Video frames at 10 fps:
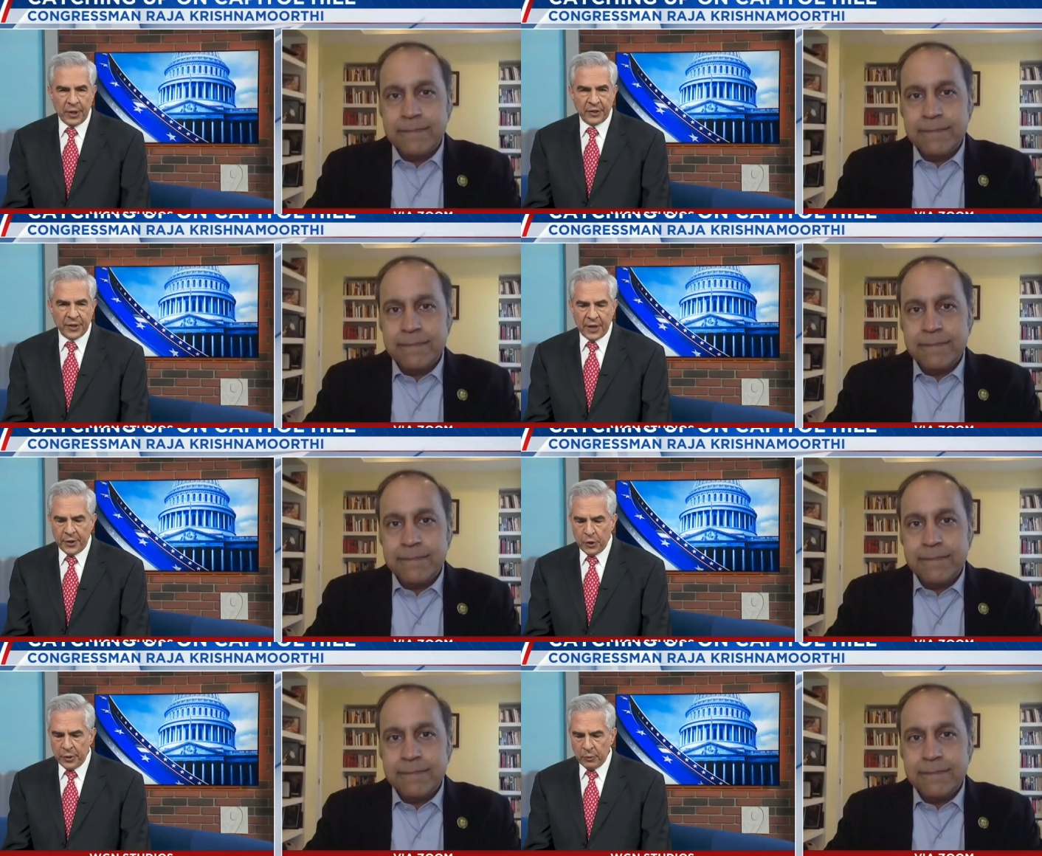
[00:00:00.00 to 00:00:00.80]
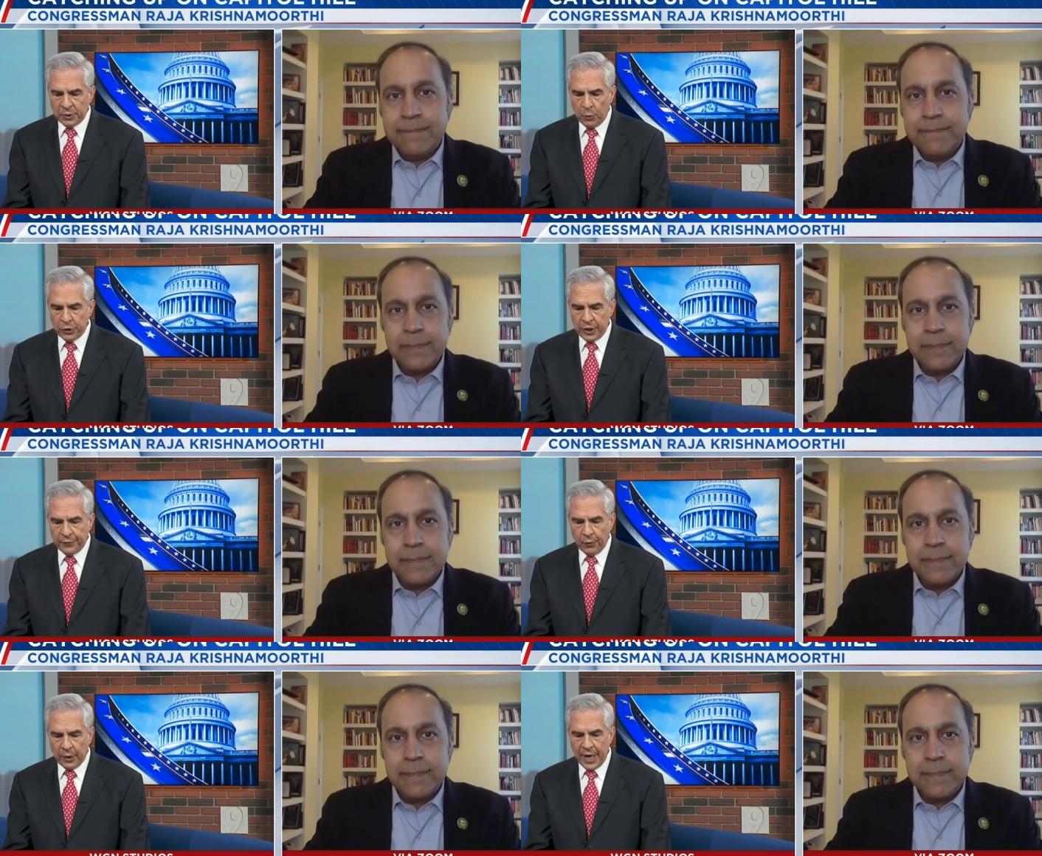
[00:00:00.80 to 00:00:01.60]
Speaker 1: in his State of the Union was pushing
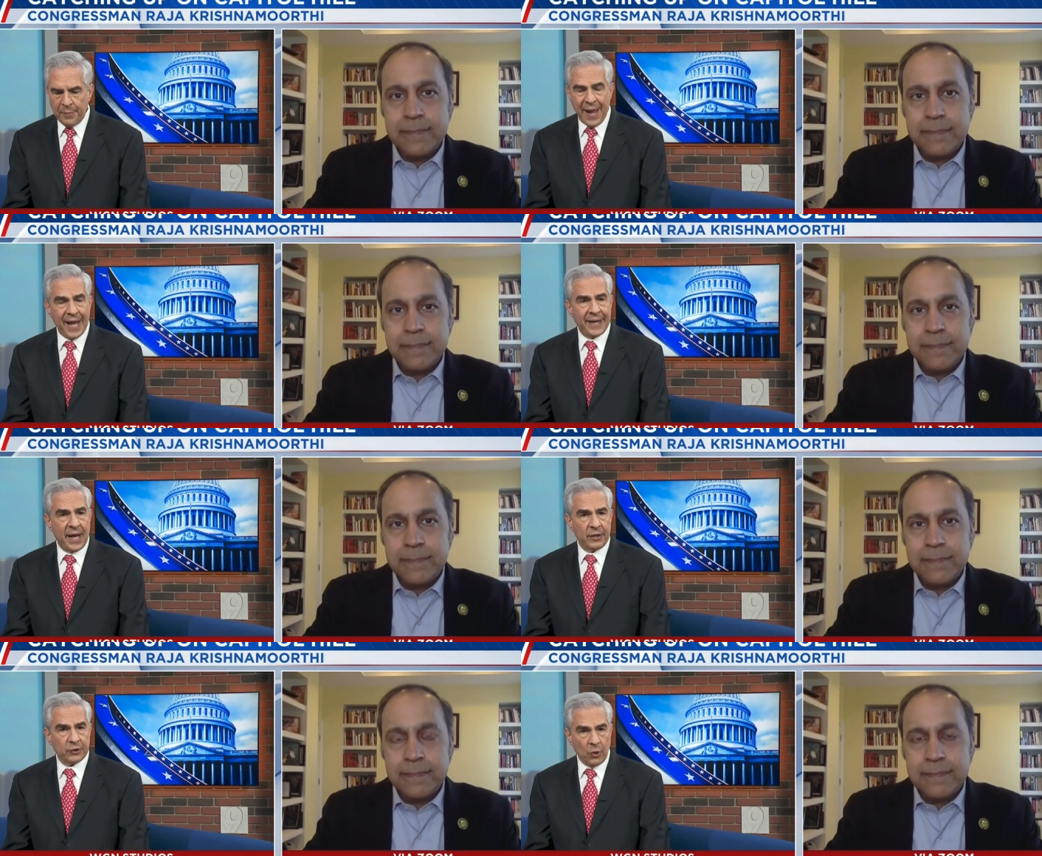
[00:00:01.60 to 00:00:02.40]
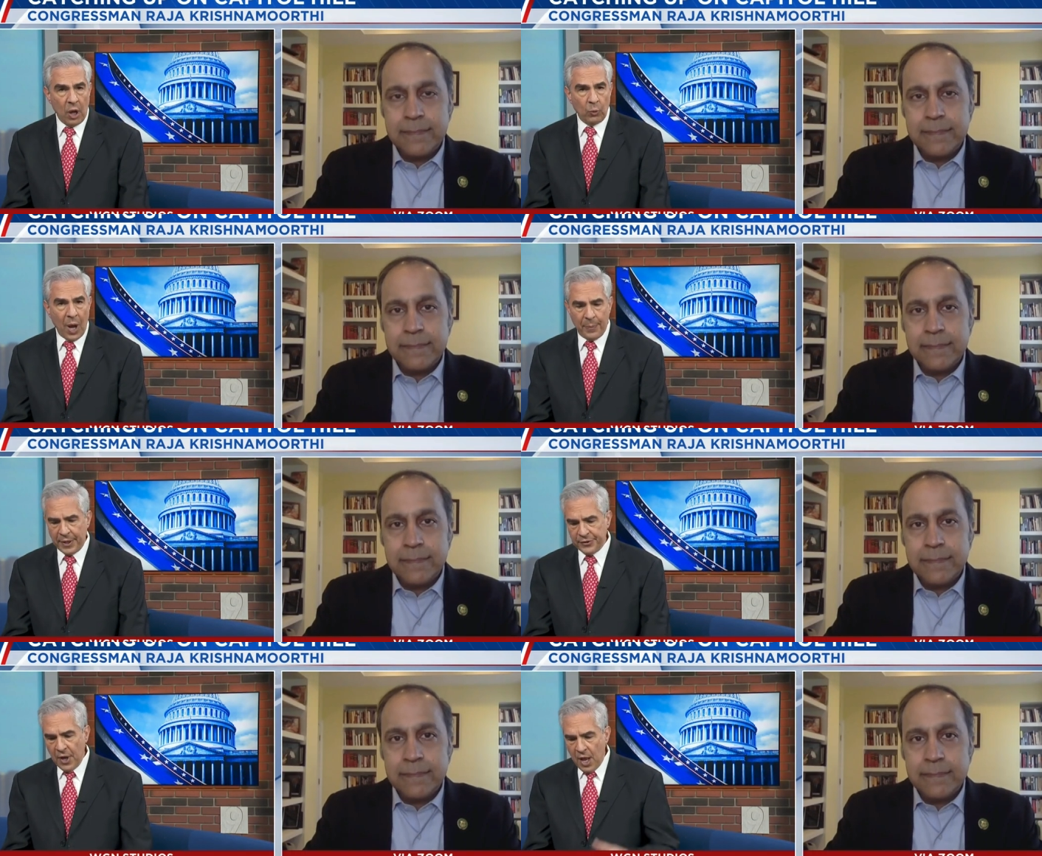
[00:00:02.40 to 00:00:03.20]
for a ban on assault
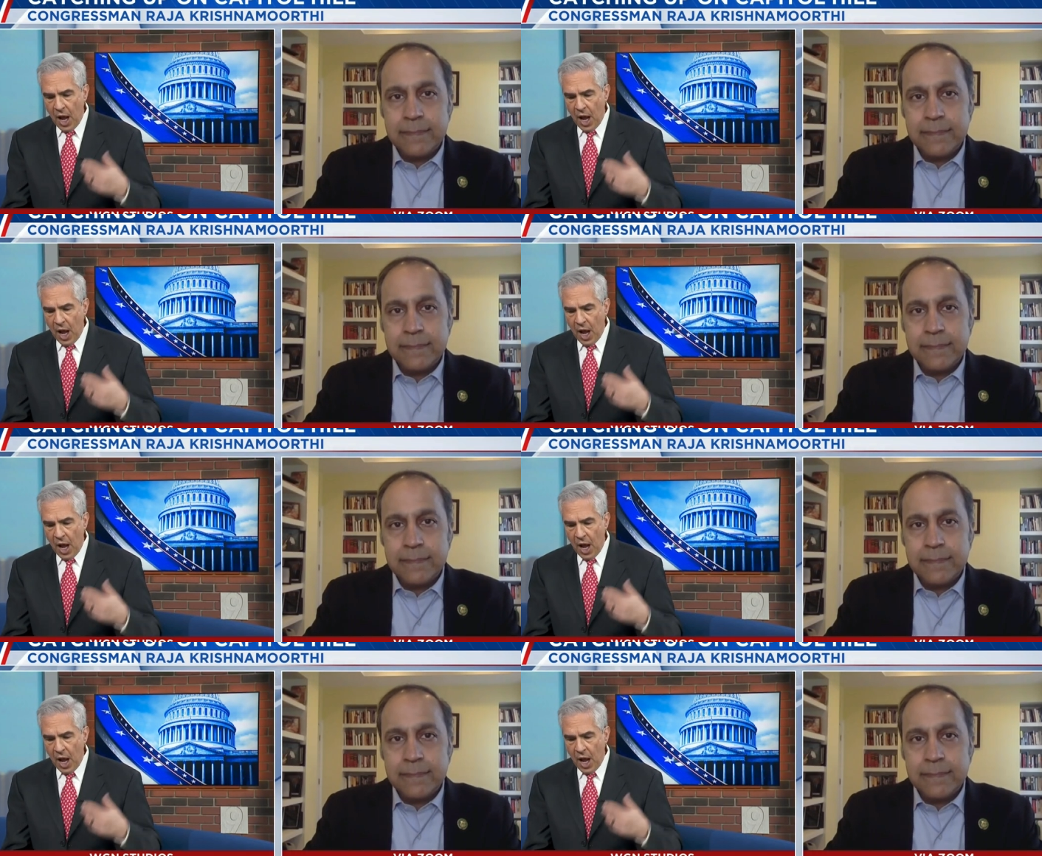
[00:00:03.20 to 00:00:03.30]
weapons.